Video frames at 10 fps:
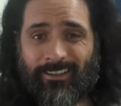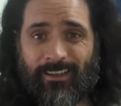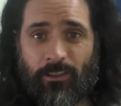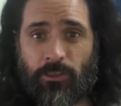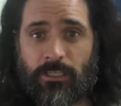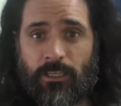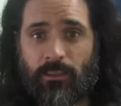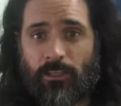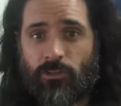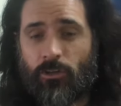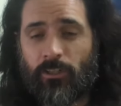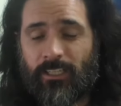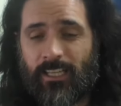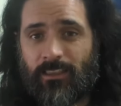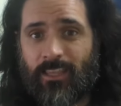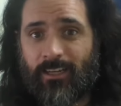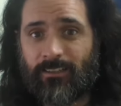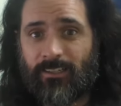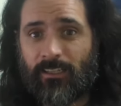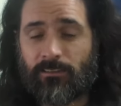year thinking that you're going to get that
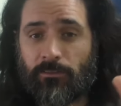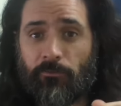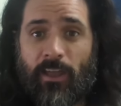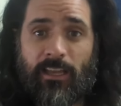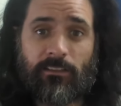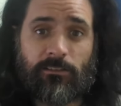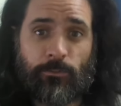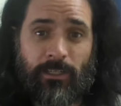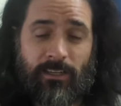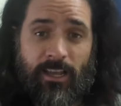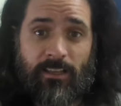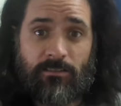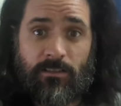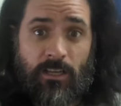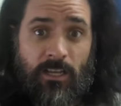next FANG sweet as